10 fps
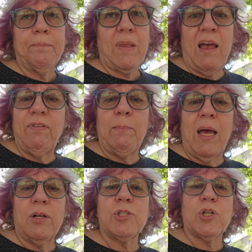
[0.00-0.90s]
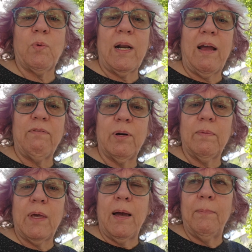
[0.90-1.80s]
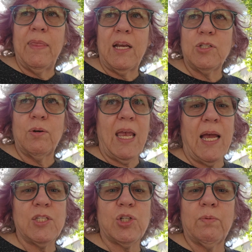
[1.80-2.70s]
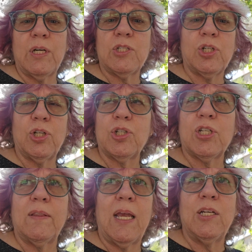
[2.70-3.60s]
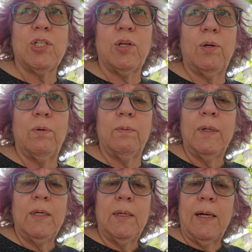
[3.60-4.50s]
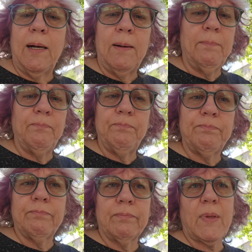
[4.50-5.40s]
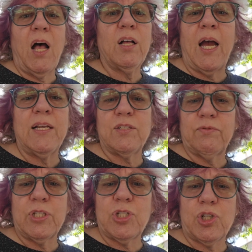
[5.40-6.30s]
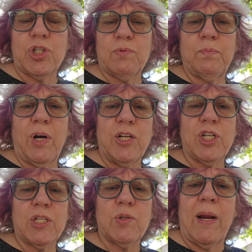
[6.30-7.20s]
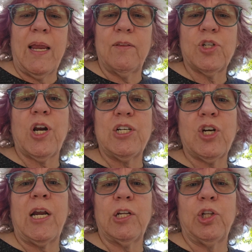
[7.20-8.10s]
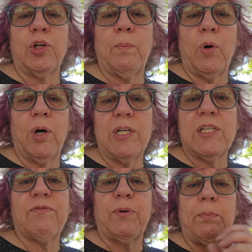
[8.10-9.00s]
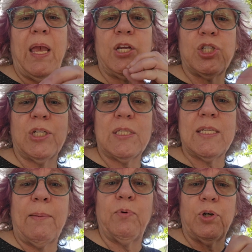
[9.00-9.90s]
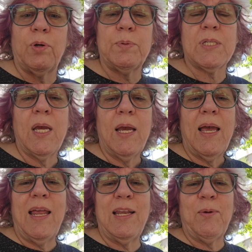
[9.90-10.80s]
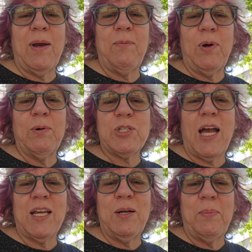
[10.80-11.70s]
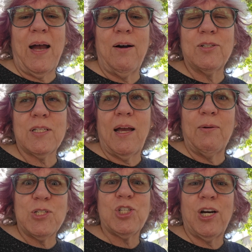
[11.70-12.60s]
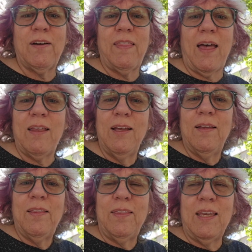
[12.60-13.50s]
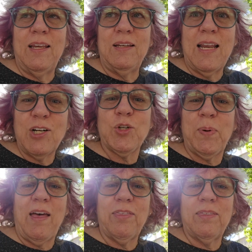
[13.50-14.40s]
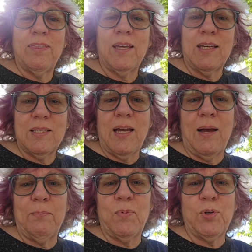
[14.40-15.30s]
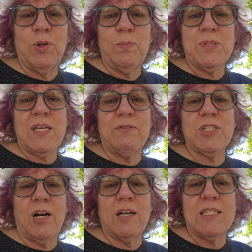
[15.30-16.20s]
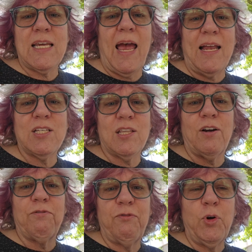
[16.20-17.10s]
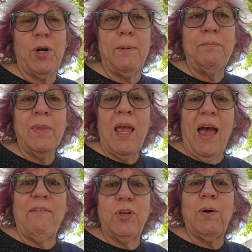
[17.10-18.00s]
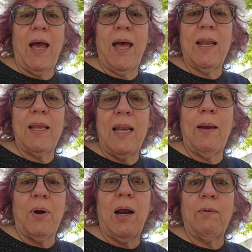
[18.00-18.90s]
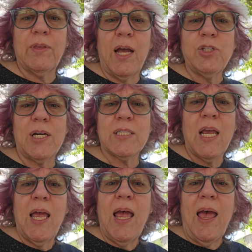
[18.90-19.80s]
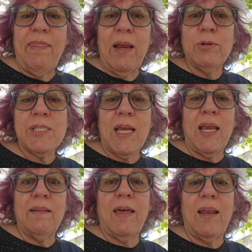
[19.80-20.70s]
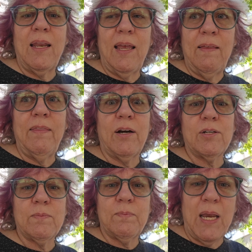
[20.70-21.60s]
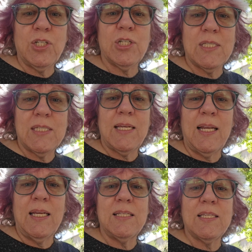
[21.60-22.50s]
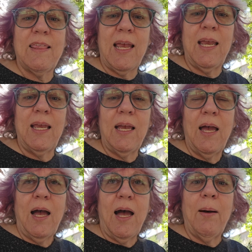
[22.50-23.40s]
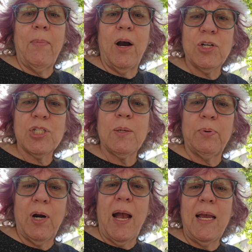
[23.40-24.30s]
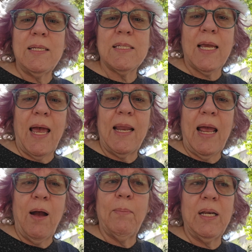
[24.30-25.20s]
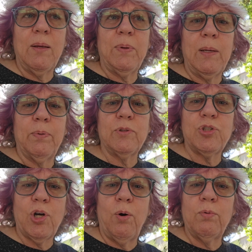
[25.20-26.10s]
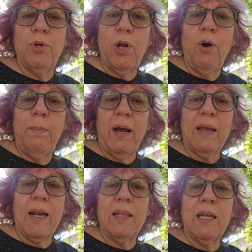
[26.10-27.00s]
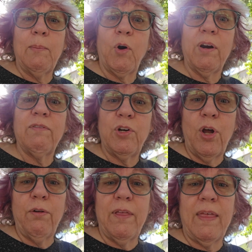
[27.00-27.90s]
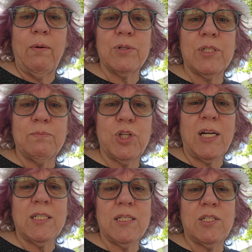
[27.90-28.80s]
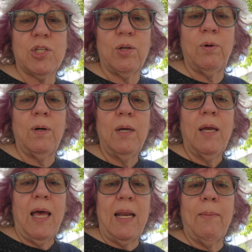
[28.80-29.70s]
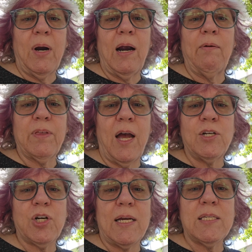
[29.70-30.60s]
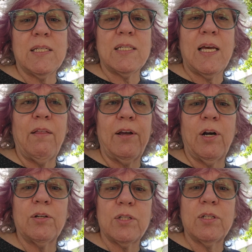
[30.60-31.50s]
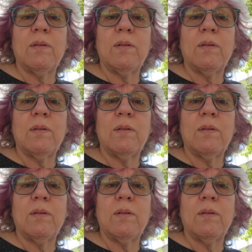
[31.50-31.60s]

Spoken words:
heavy metals or whatever. They do cancer research, and they do all kinds of research projects, right? They're trying to learn more in different patient subgroups. And anyway, we were talking about, I was sharing that the naturopathic groups have started to add to their form, have you had an MRI with contrast? And they were saying that in their patient studies, they are surprised at how many people don't know about gadolinium or even know that they were subjected to an MRI with contrast until they're